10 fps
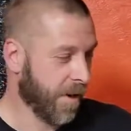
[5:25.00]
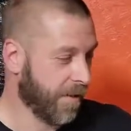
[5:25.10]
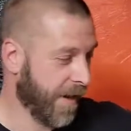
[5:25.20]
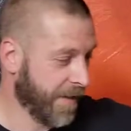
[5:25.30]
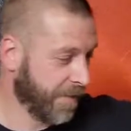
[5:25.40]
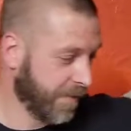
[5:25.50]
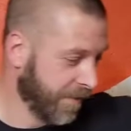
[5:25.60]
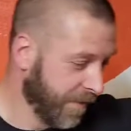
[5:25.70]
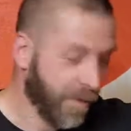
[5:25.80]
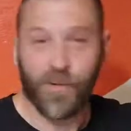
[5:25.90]
All right,
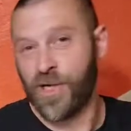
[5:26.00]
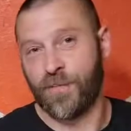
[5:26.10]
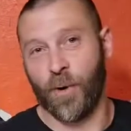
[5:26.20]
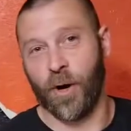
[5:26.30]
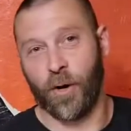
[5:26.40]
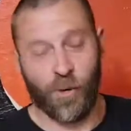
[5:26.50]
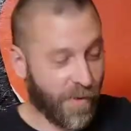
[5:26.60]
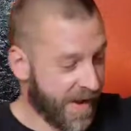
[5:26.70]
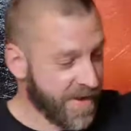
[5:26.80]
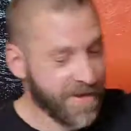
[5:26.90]
we just put her
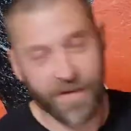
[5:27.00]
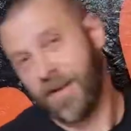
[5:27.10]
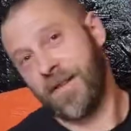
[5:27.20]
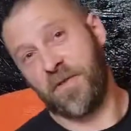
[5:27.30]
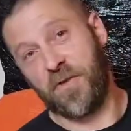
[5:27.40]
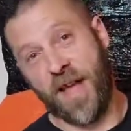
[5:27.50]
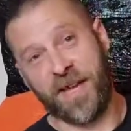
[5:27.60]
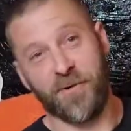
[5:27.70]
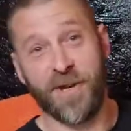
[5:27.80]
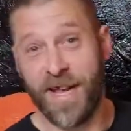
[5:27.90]
away.
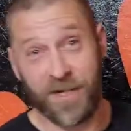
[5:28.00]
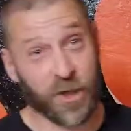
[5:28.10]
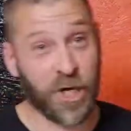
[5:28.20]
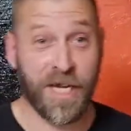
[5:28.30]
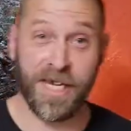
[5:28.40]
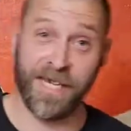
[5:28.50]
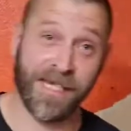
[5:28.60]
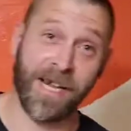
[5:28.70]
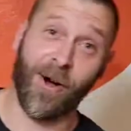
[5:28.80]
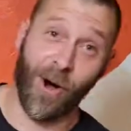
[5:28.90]
Thank you again, she
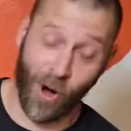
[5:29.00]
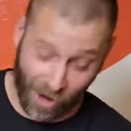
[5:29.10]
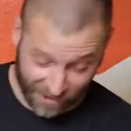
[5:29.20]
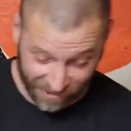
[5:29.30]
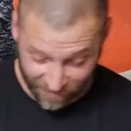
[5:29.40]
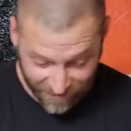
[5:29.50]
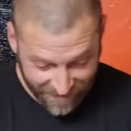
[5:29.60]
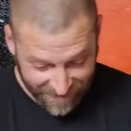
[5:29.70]
is awesome.